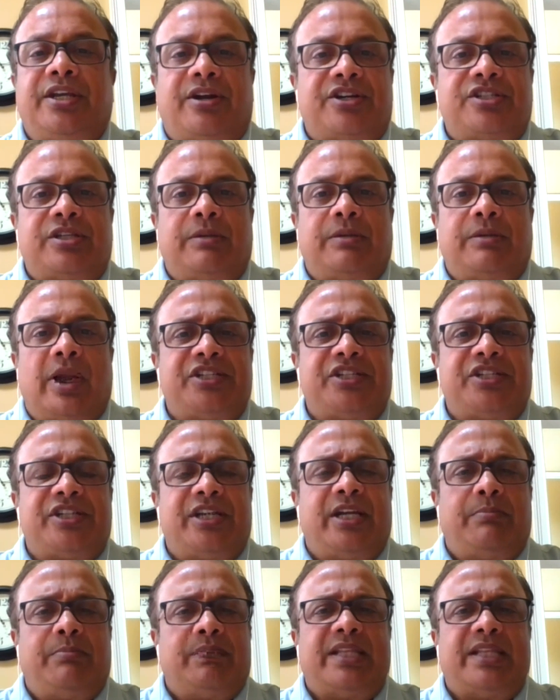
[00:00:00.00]
supply
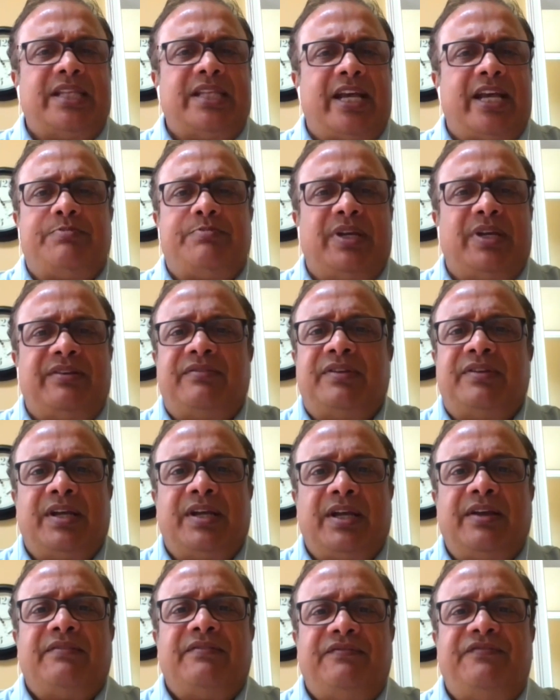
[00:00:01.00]
chain, but that has been
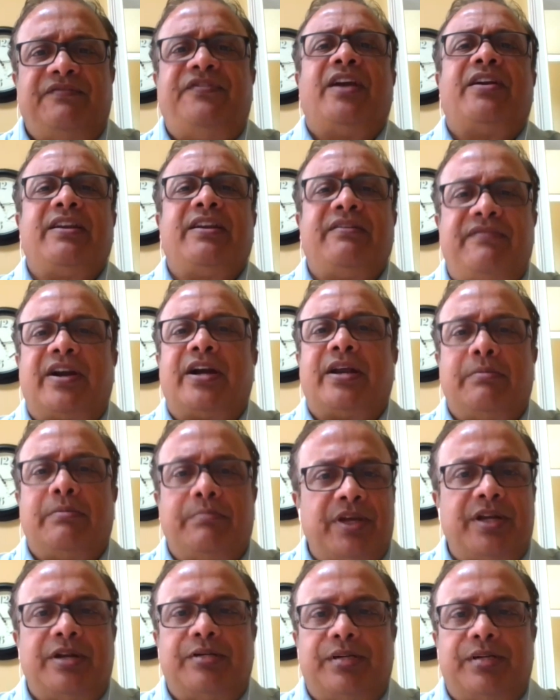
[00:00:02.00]
very, very
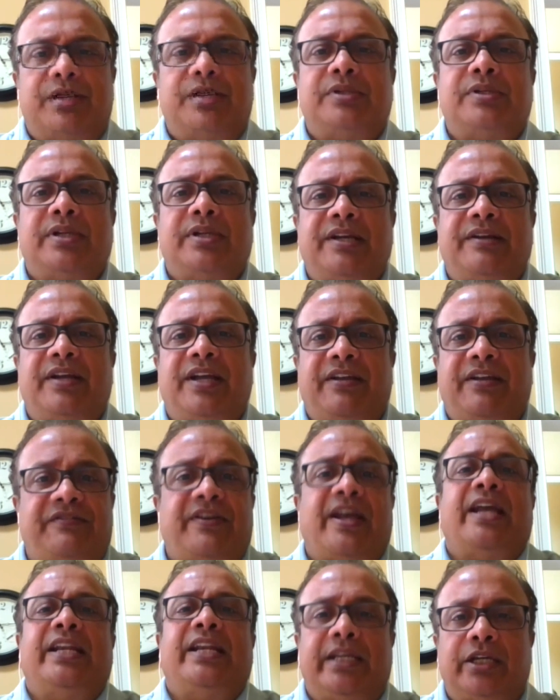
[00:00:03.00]
minimal, if
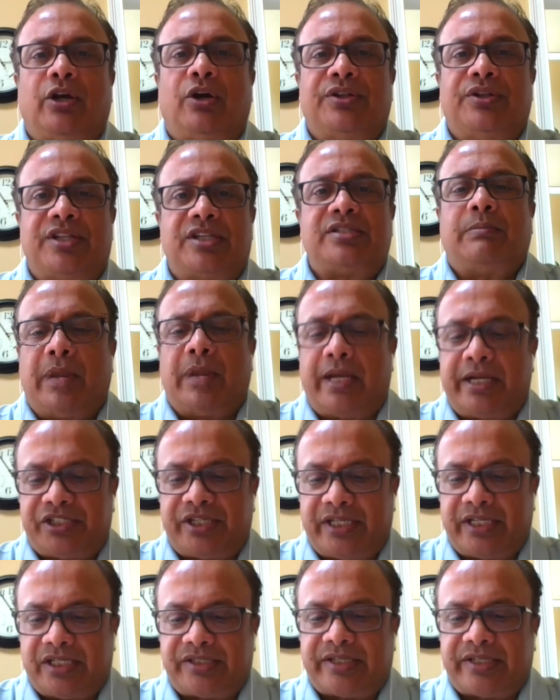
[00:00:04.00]
any, on the supply
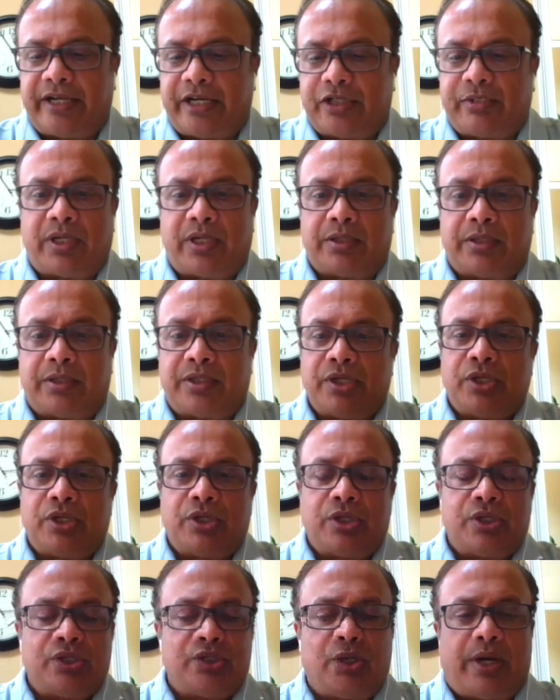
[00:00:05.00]
chain side as well.
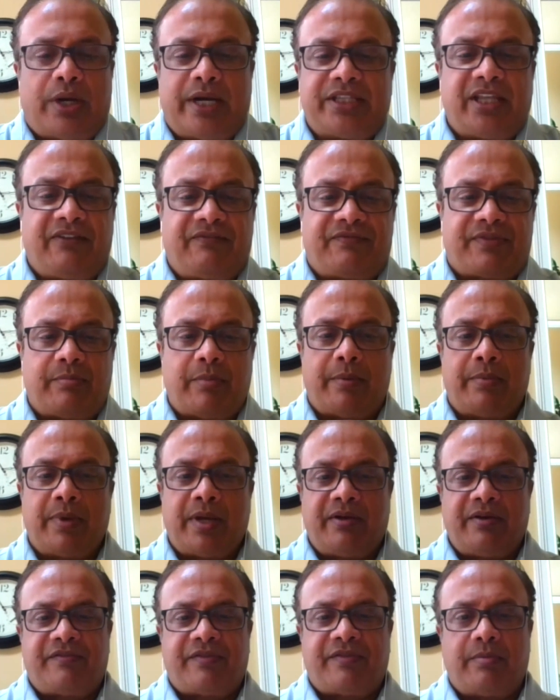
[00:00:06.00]
So I think from
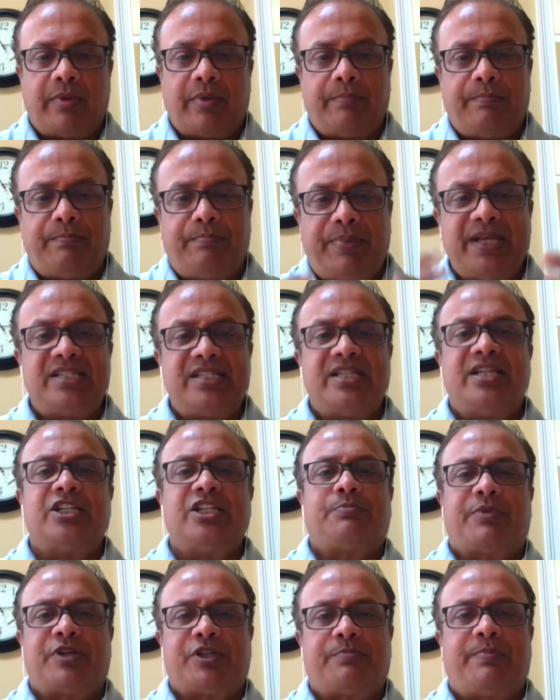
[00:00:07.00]
a
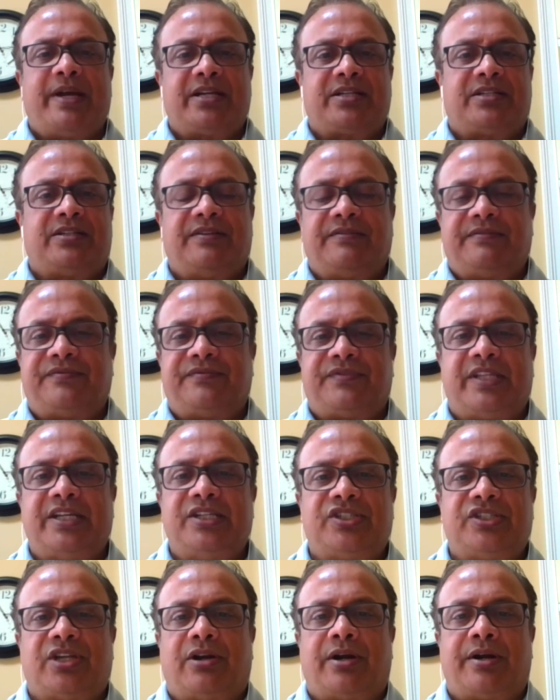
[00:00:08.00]
business perspective,
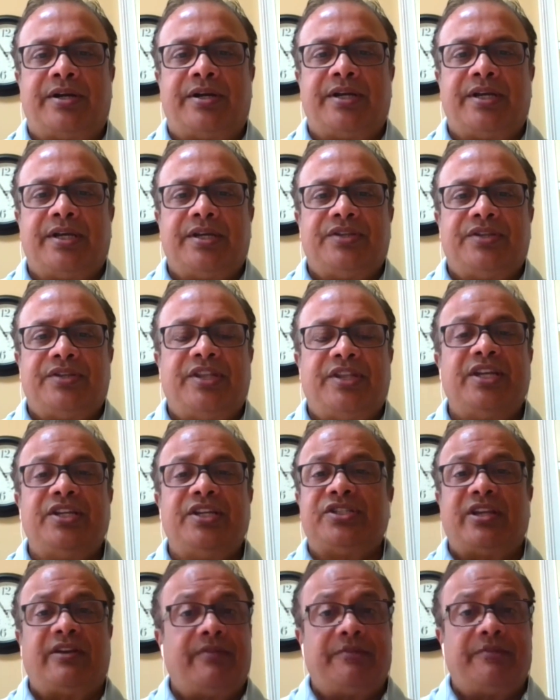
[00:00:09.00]
things are
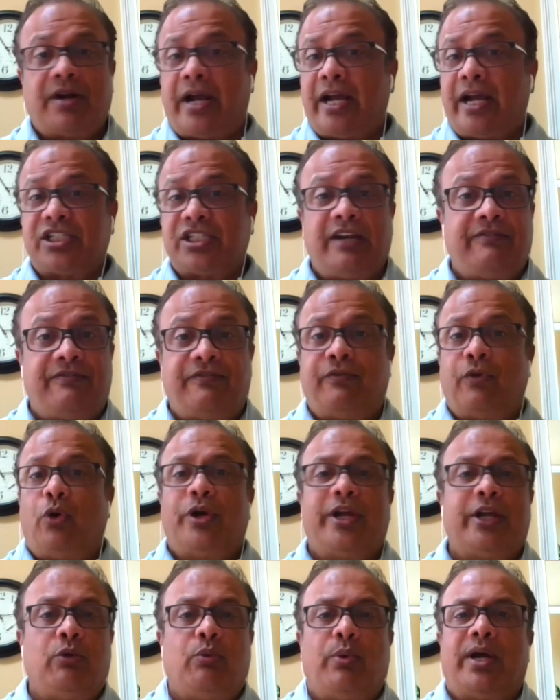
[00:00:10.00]
actually
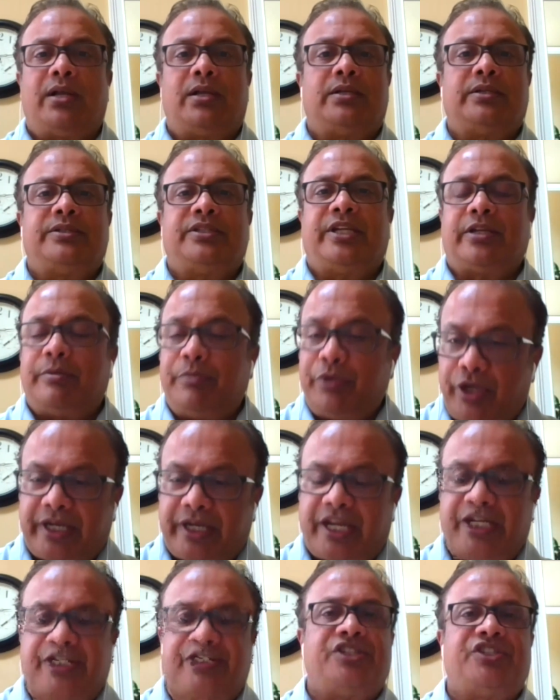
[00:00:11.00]
flowing well. The
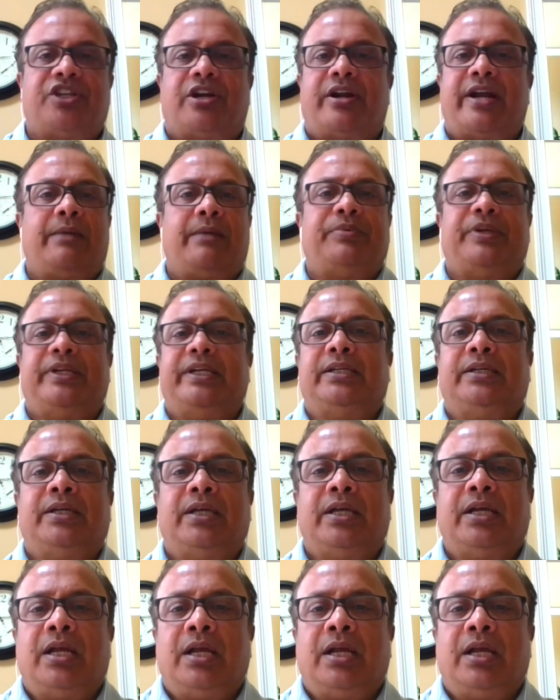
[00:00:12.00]
communications are happening.